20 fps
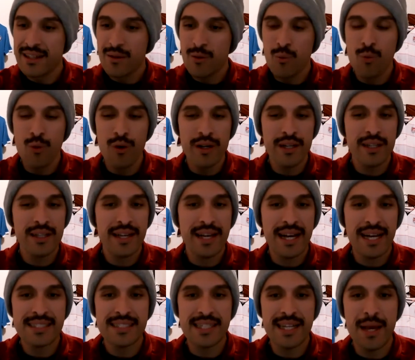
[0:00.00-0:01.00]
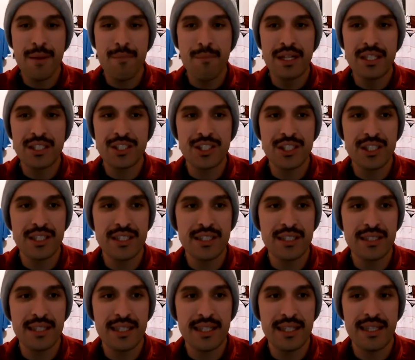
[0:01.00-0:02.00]
one of the guys that I
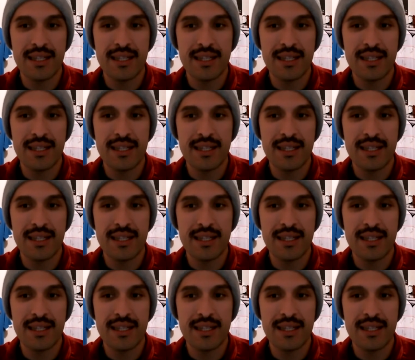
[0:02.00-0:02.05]
mentioned